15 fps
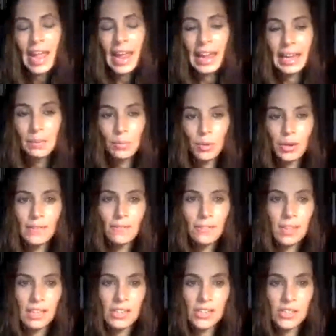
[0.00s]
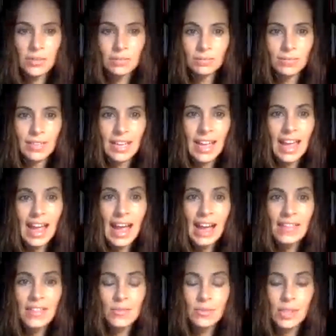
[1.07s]
a privilege,
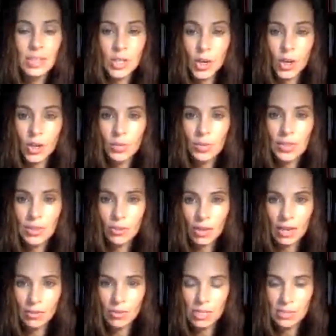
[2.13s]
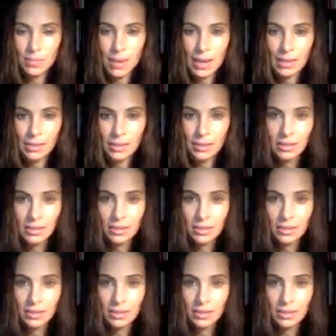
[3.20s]
and then regard with great respect.